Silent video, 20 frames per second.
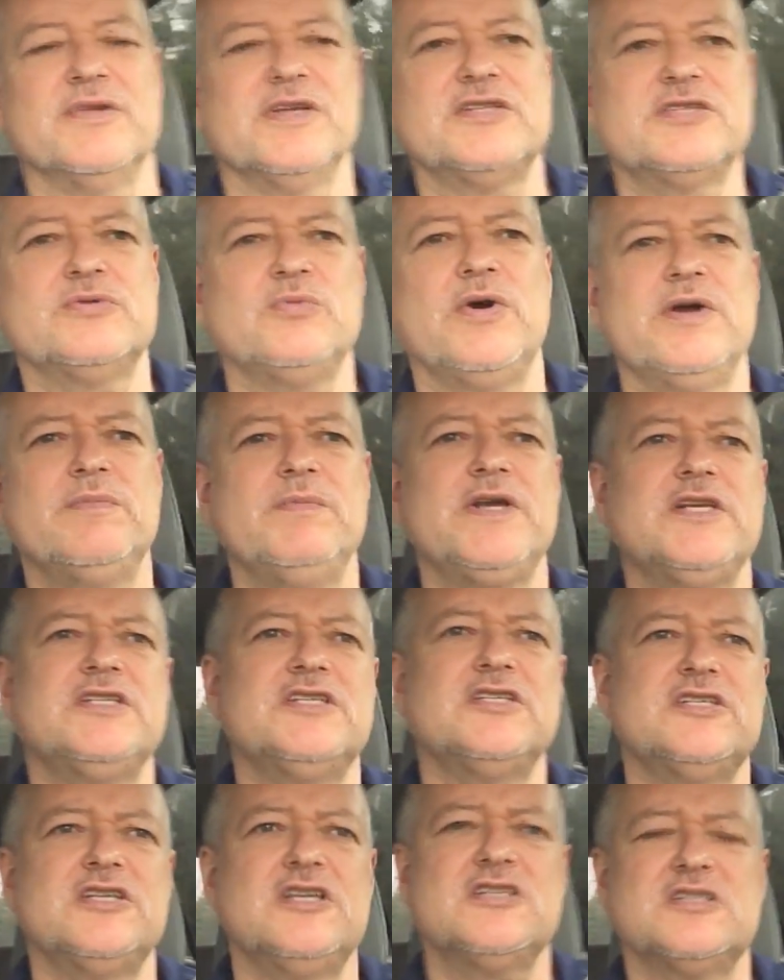This is what makes
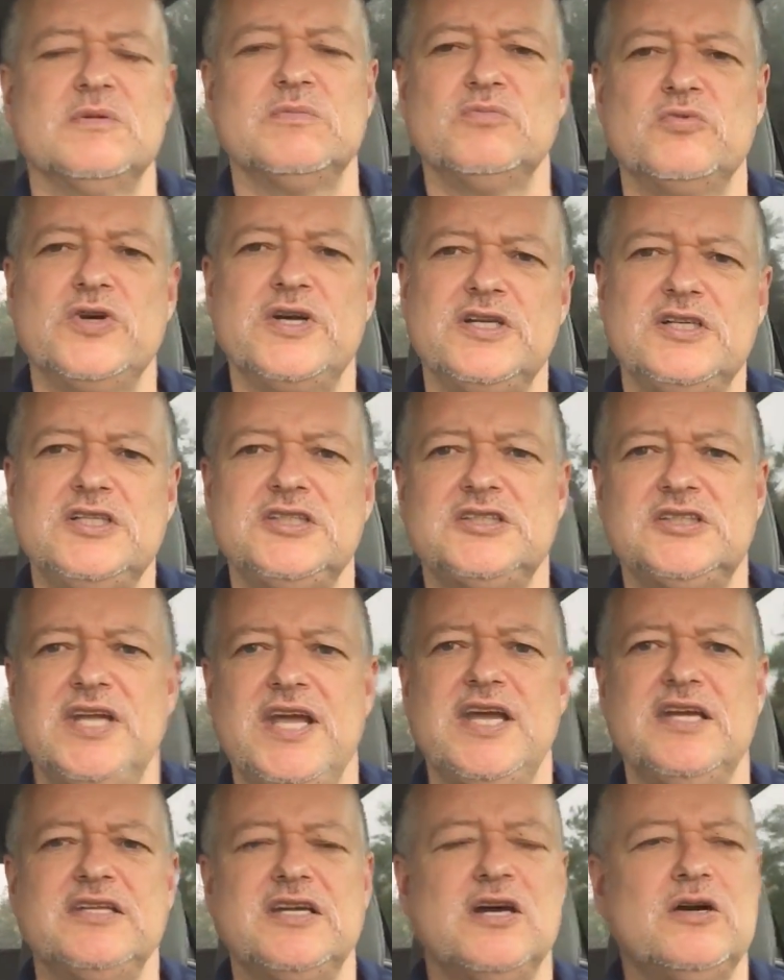the system really
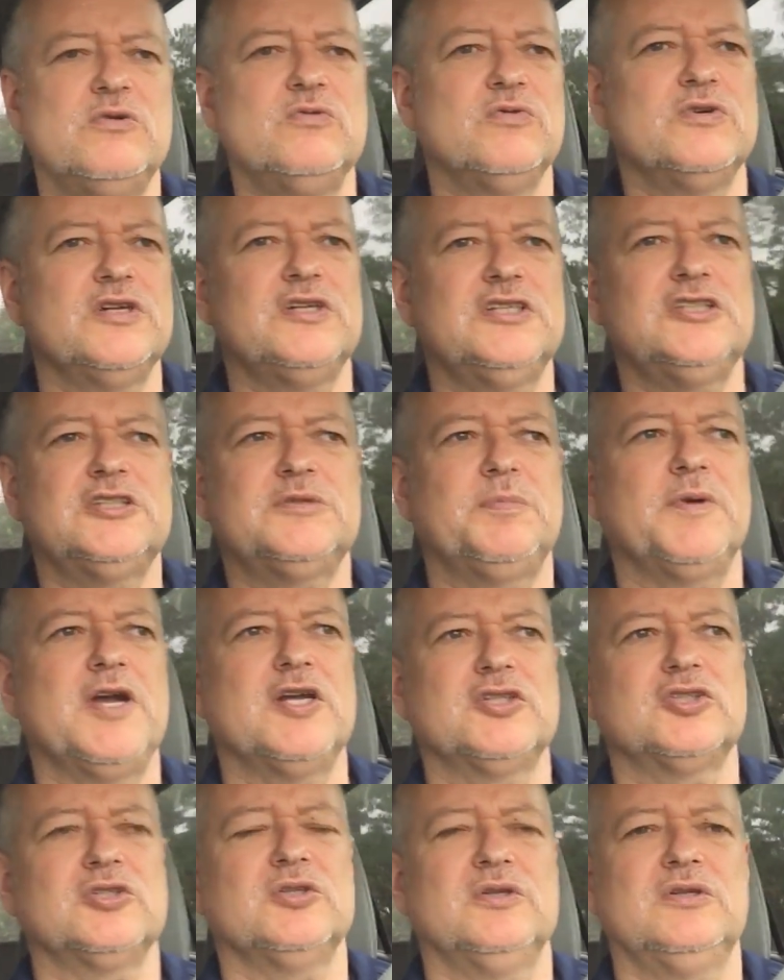stand out, really
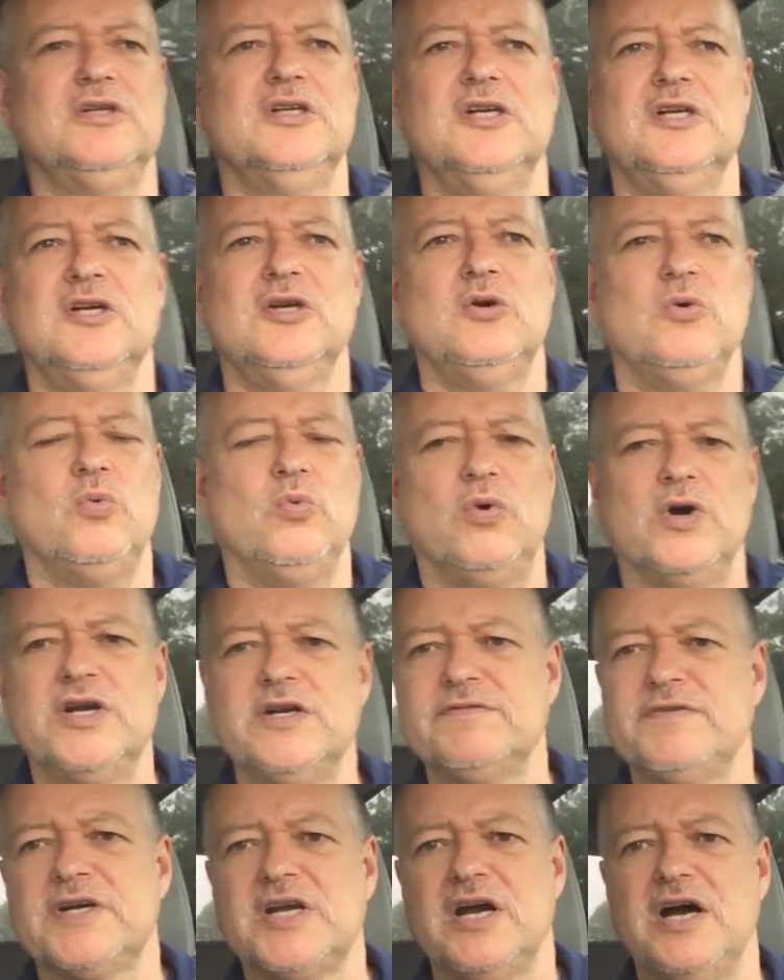special, one
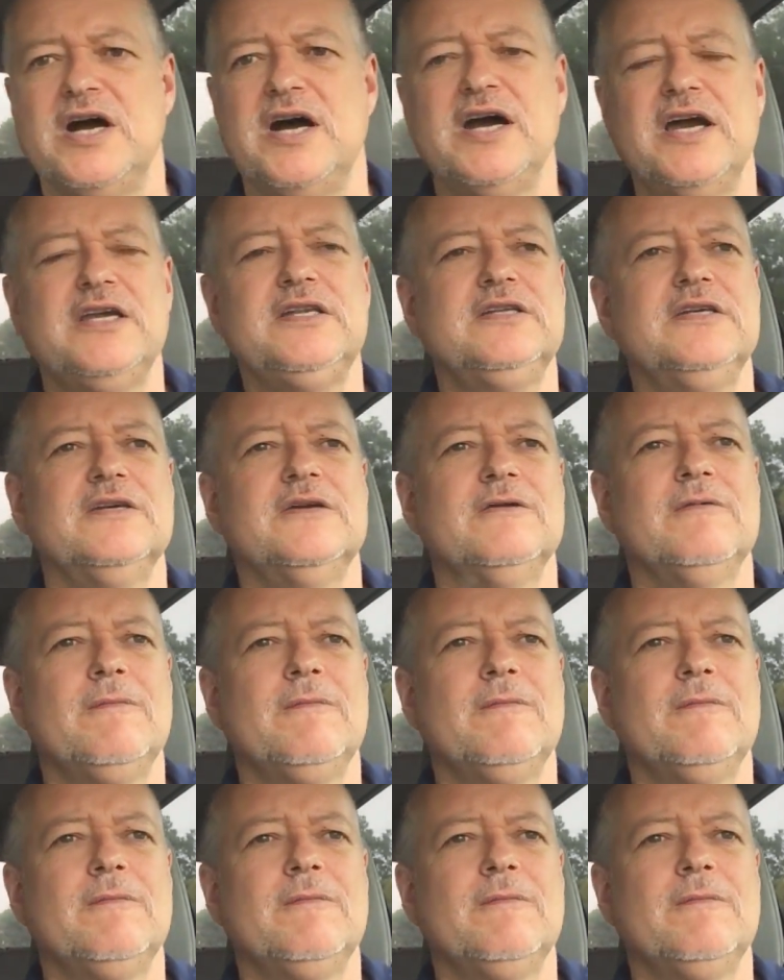of a kind.